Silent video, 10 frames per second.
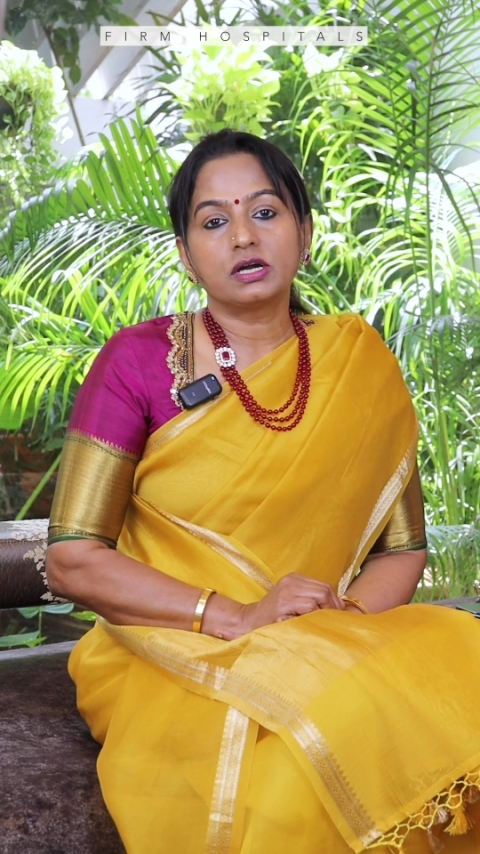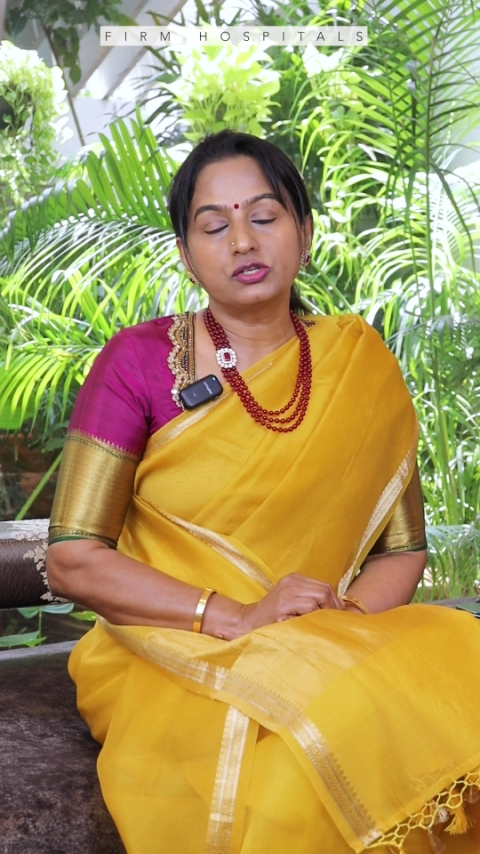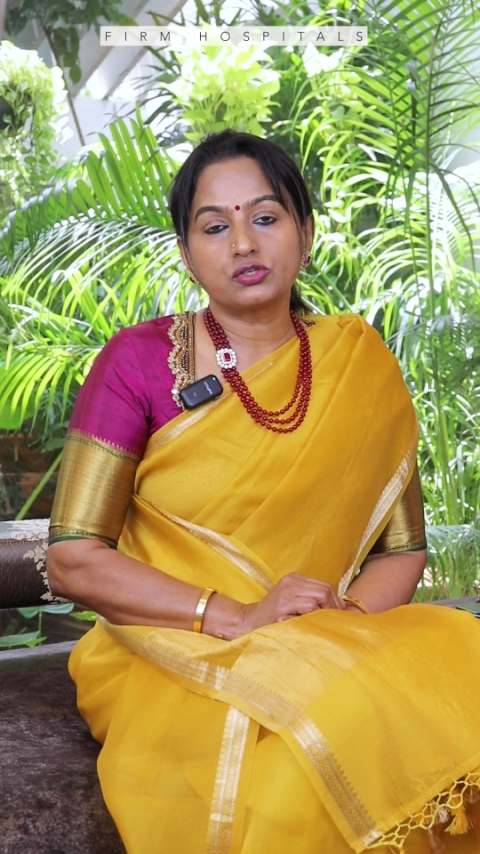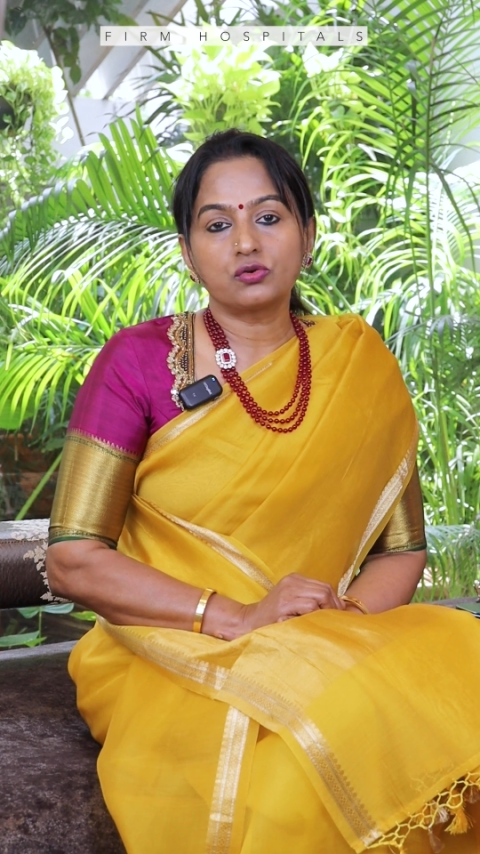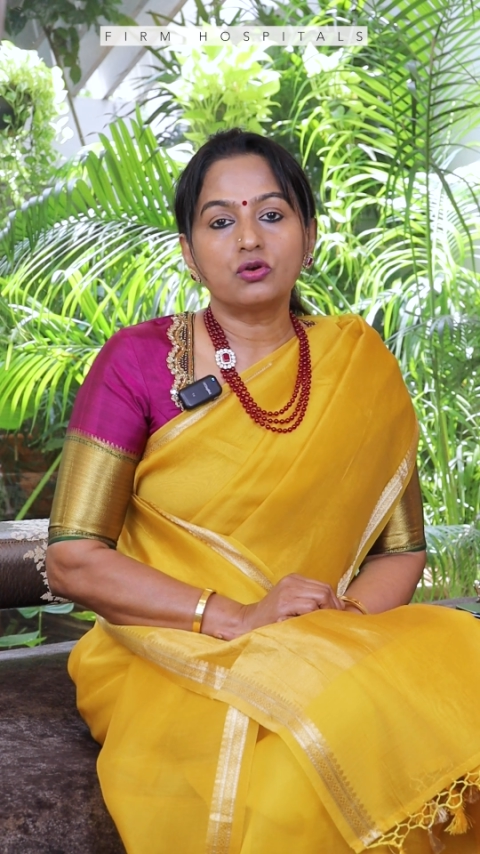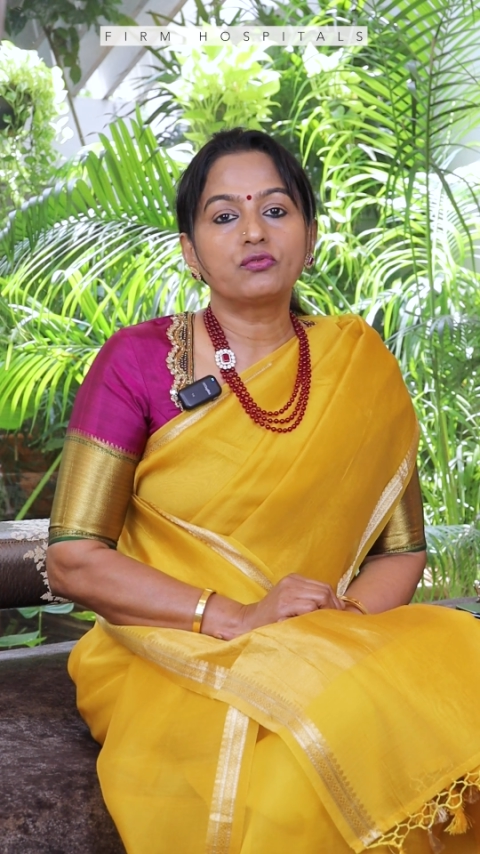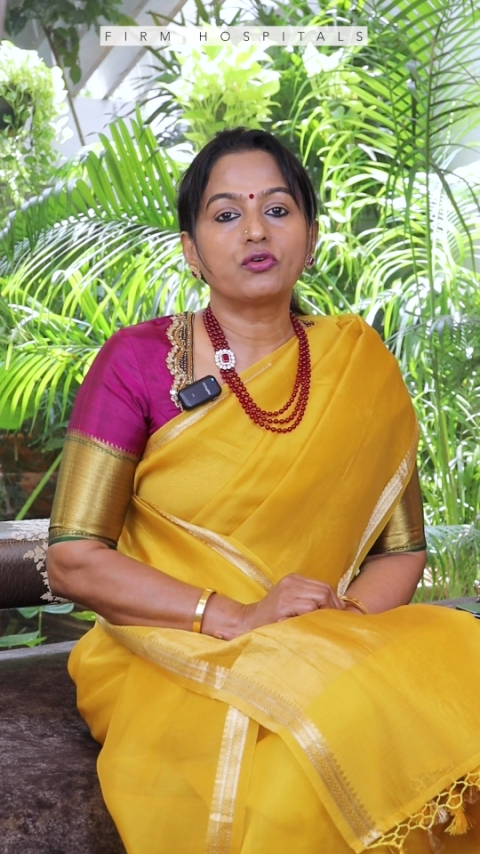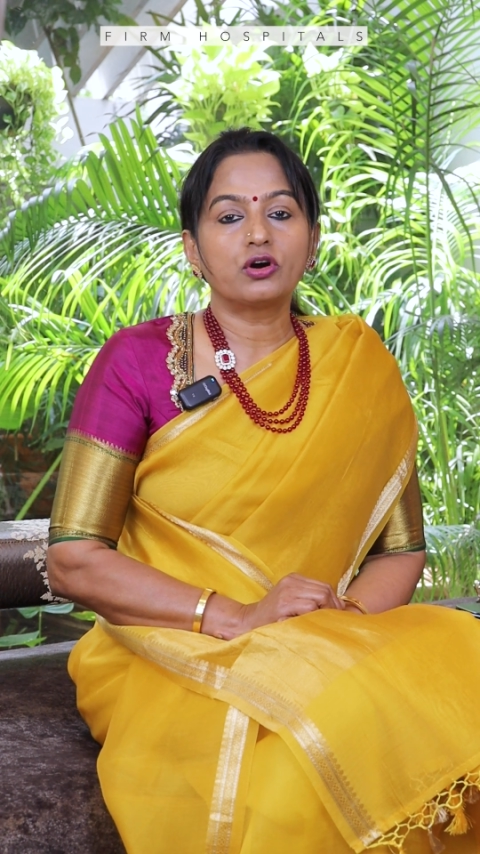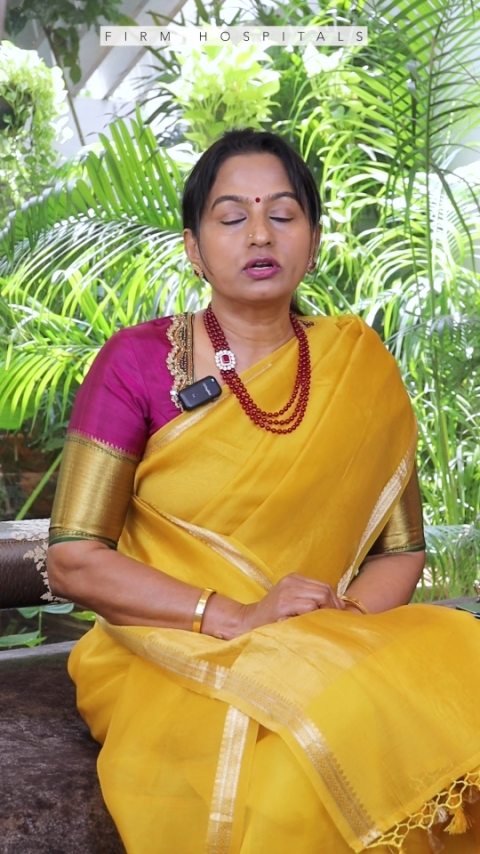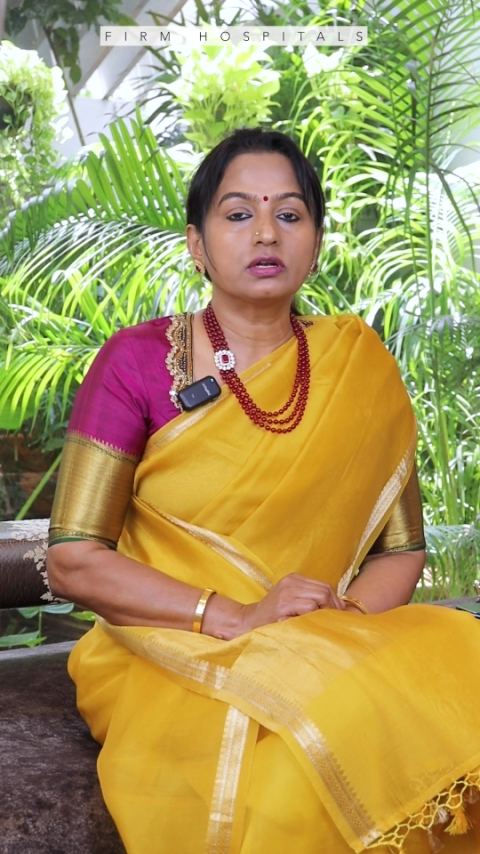control
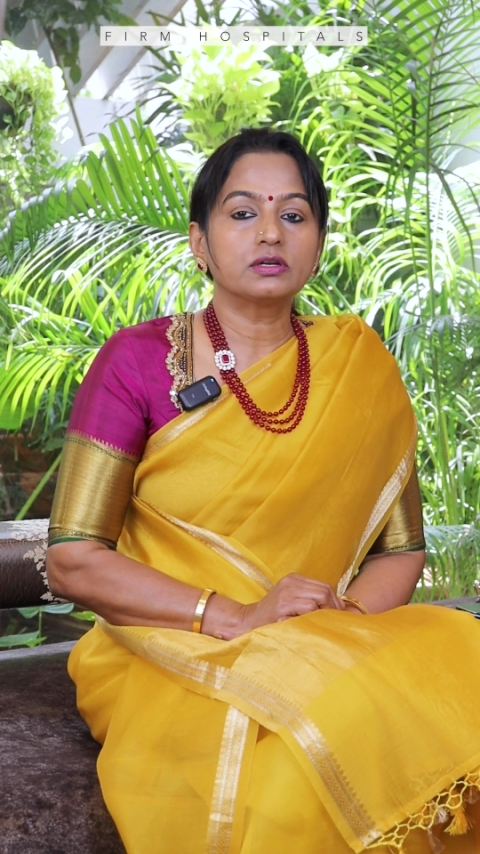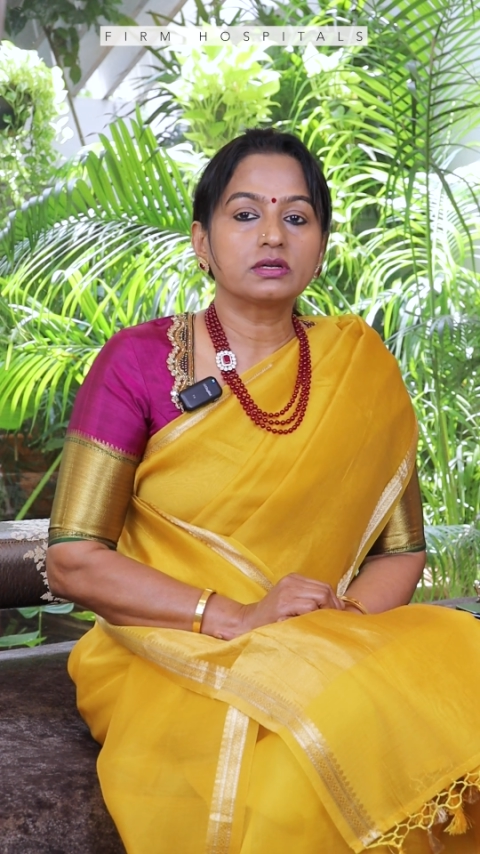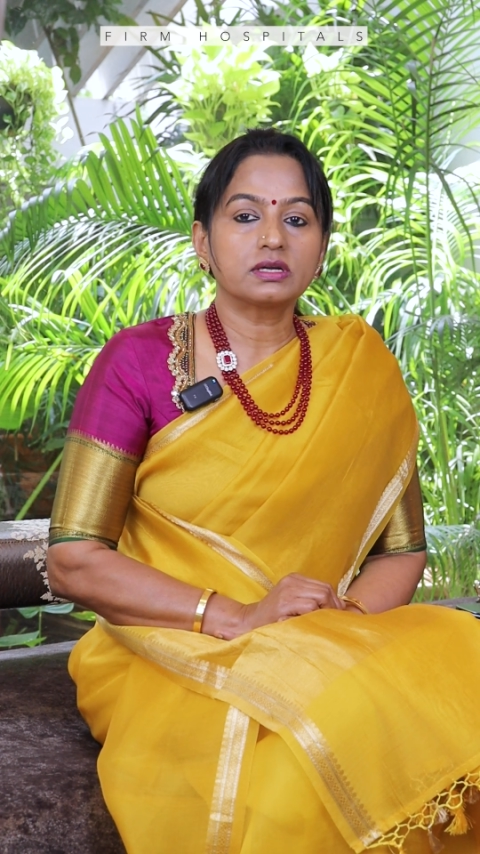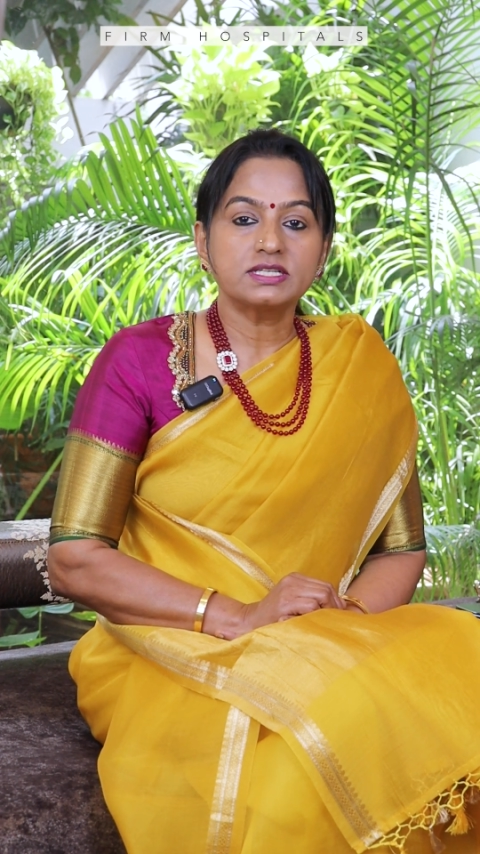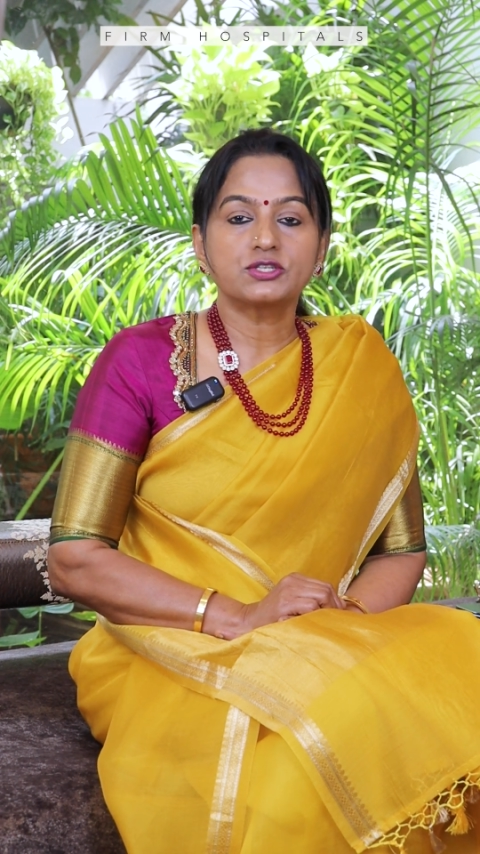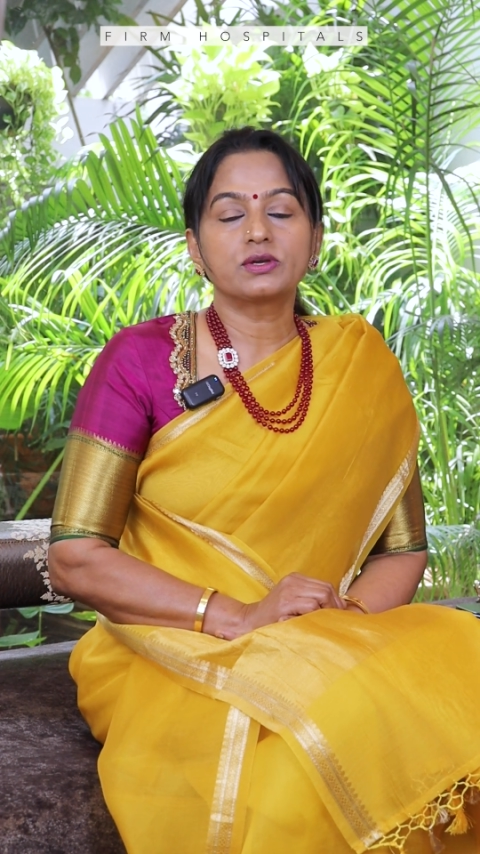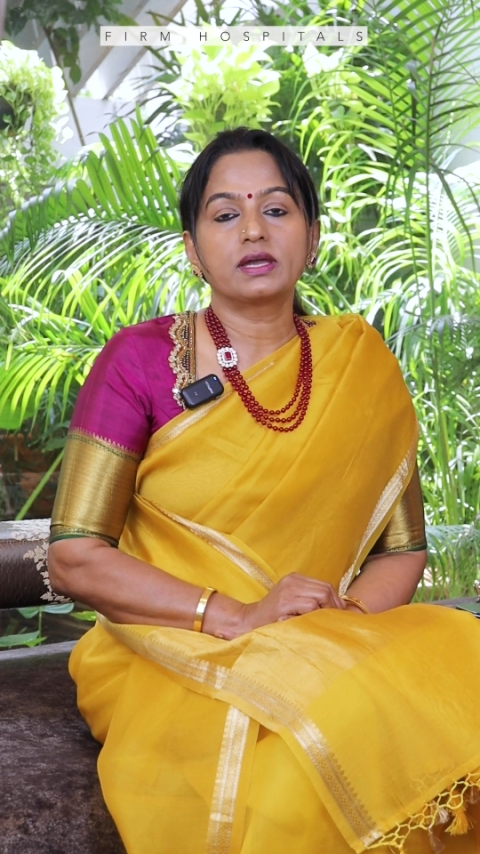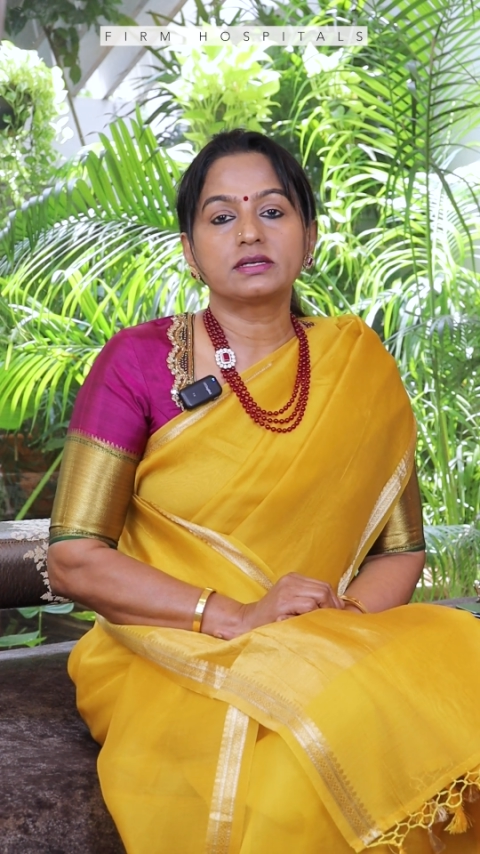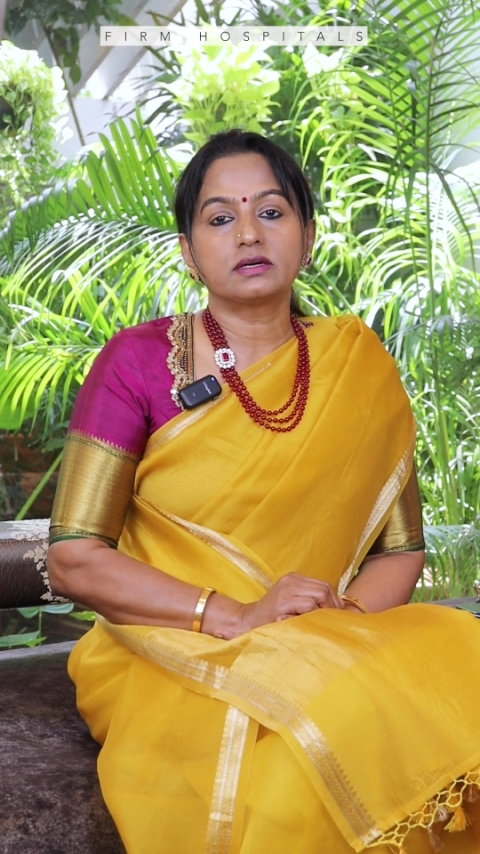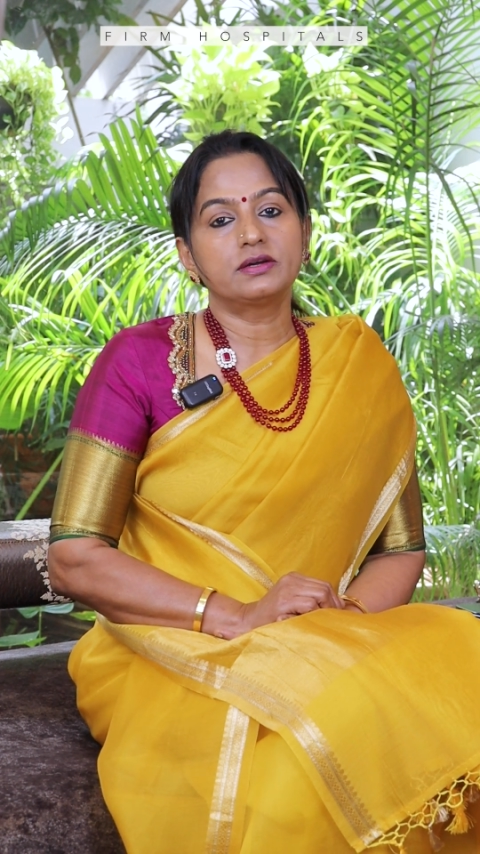for us to get